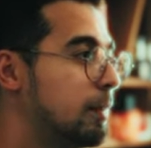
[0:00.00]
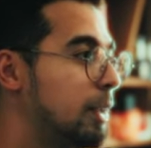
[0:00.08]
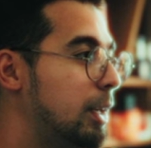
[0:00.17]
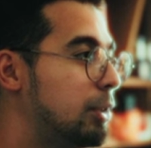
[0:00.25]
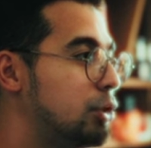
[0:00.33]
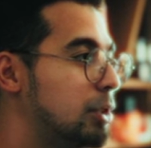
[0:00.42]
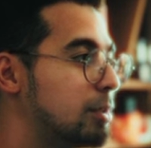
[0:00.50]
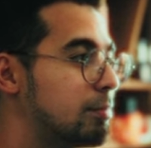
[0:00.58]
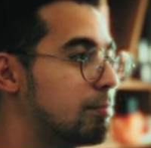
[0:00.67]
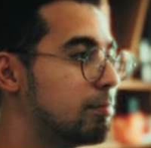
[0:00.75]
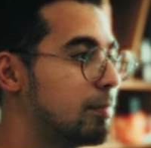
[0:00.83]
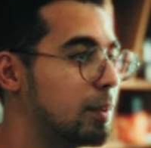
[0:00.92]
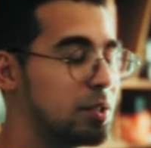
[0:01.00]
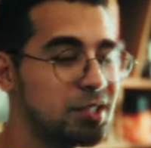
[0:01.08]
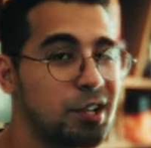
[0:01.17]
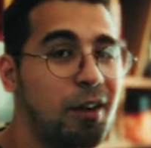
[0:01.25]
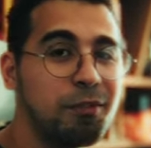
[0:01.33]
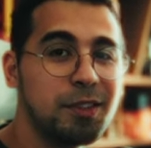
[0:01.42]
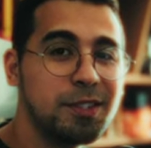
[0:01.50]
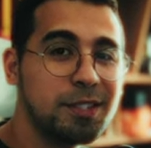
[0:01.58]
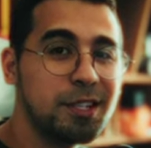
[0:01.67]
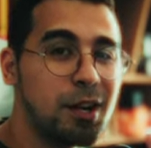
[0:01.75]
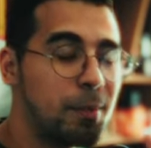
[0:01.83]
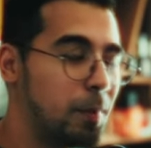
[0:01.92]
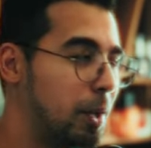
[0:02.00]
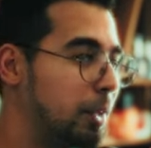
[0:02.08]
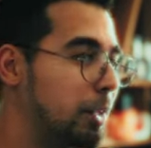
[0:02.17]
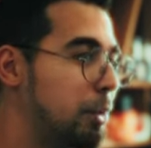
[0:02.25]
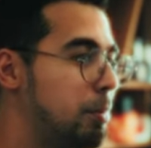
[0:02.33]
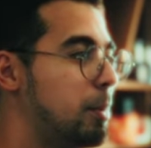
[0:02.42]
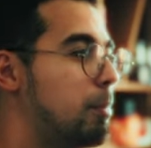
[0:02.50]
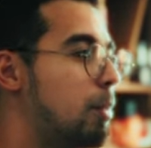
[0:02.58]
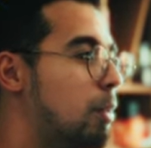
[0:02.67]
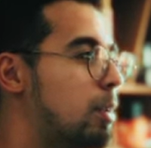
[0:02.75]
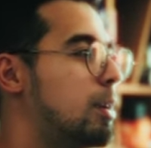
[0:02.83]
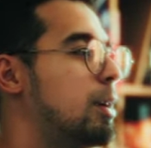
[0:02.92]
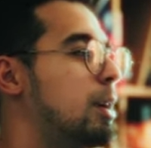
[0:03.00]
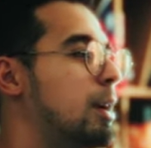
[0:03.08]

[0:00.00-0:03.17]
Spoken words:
it just softens it up a little bit more.